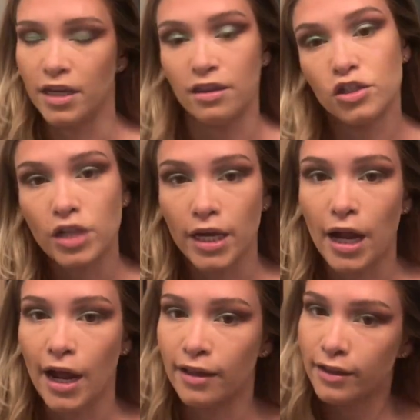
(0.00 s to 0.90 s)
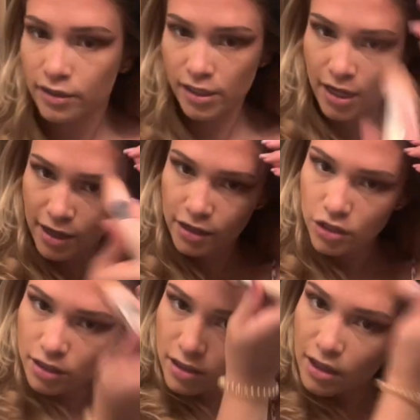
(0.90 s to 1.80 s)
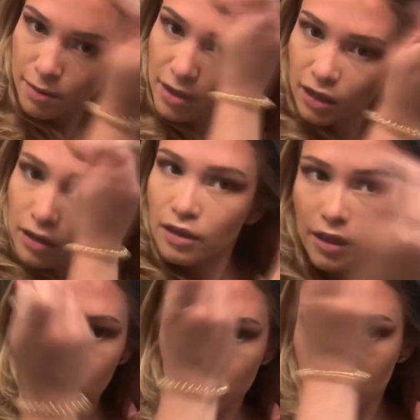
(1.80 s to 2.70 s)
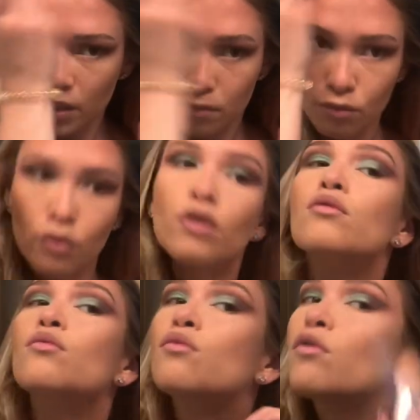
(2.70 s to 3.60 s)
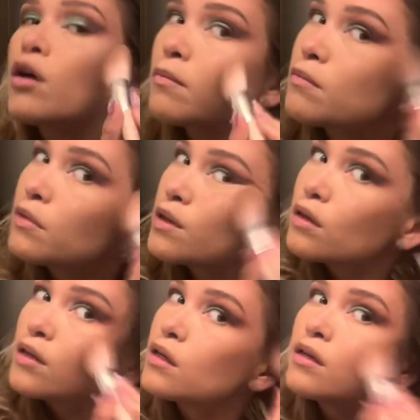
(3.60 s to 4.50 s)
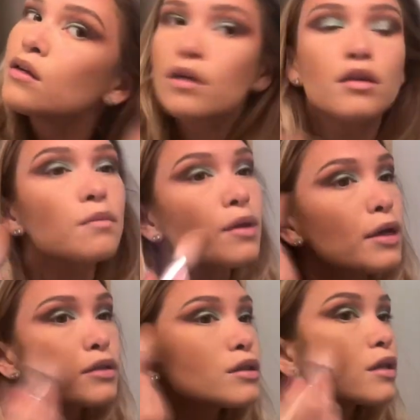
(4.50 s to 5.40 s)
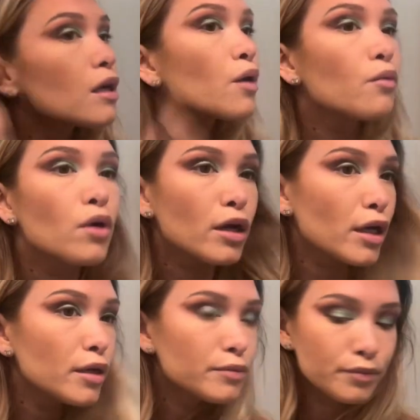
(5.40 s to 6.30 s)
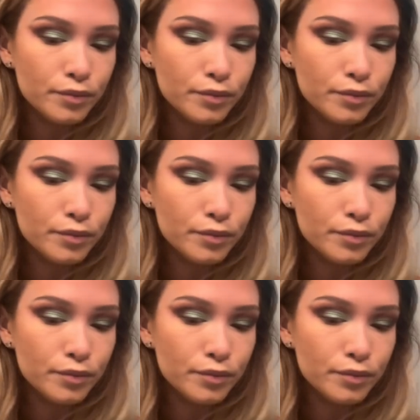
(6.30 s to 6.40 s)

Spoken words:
in the shade Island Ting just to give me a little bit more warmth in the places that I want it.